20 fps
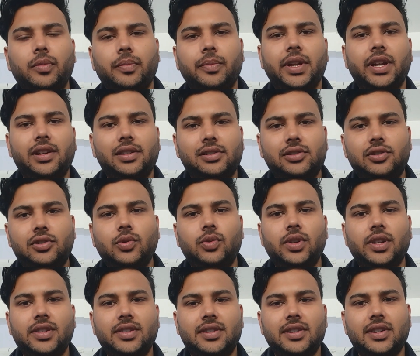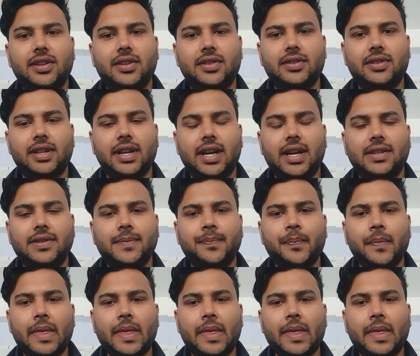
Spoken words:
medical students is that